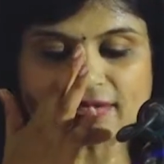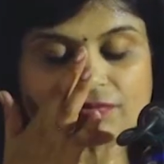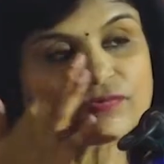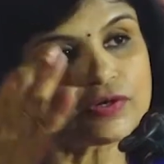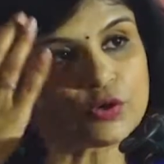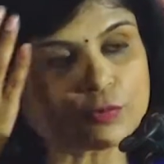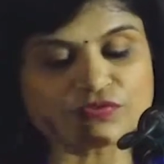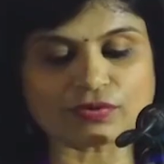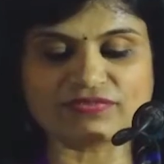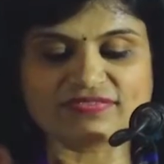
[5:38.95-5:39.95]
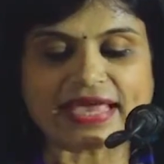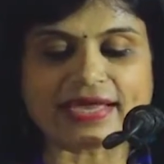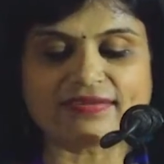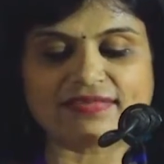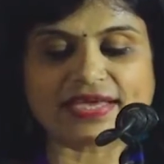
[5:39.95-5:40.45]
different groups of
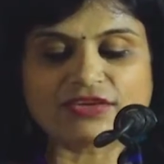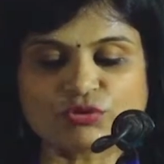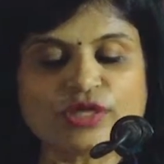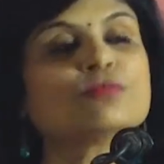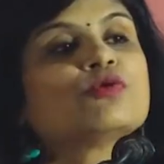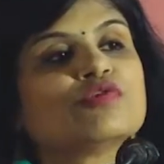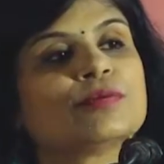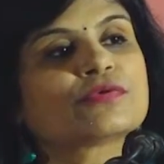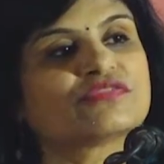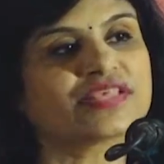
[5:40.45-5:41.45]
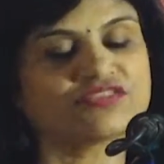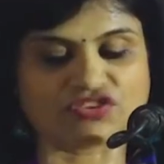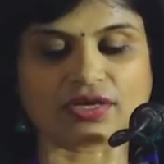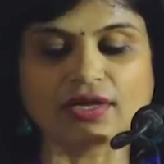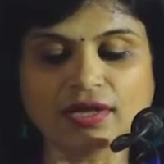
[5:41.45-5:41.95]
saints, they actually move in
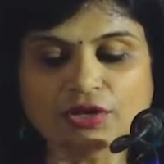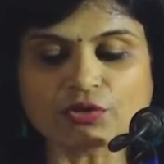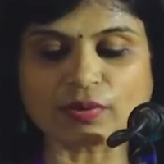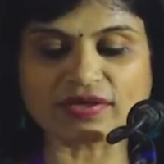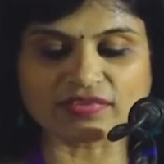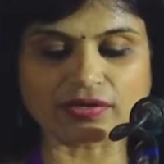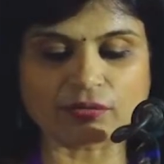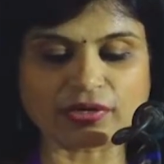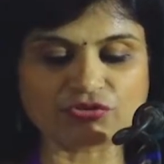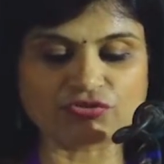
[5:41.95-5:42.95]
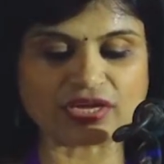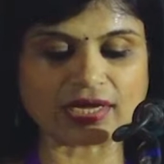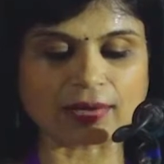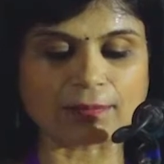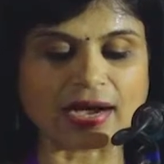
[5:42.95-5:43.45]
procession towards the river to
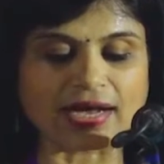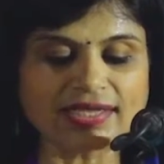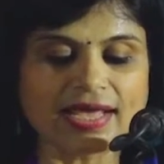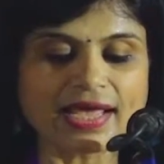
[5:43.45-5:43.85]
take a bath.